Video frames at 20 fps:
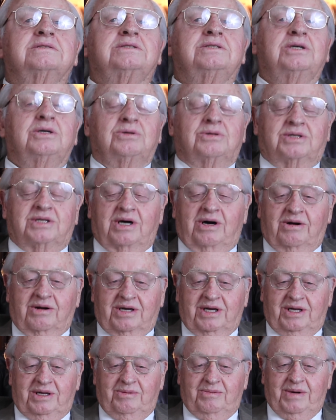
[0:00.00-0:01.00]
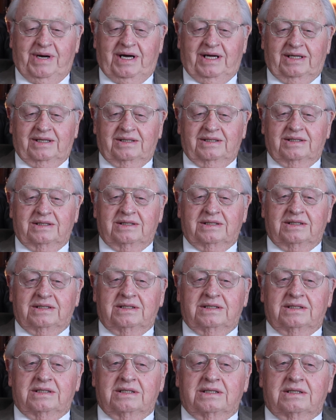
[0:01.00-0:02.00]
you talking about
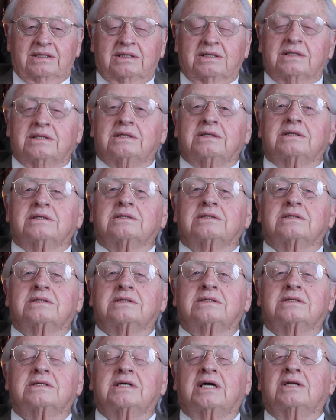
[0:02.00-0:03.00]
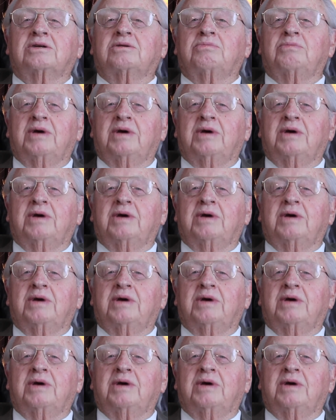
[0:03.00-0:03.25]
such